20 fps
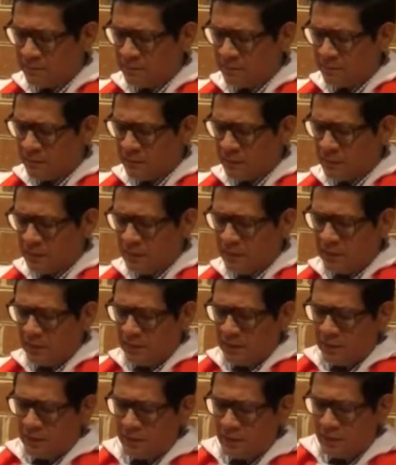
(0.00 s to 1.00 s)

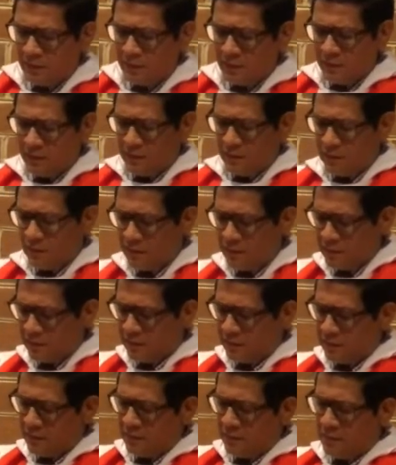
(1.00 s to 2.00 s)

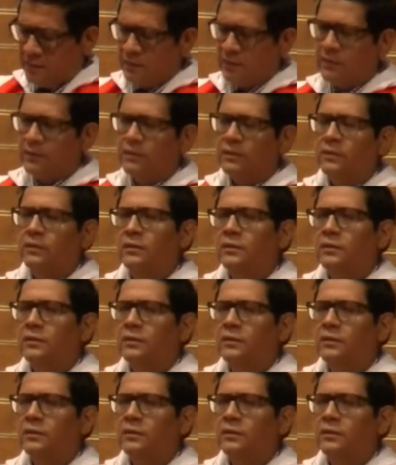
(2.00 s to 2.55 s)
[no speech]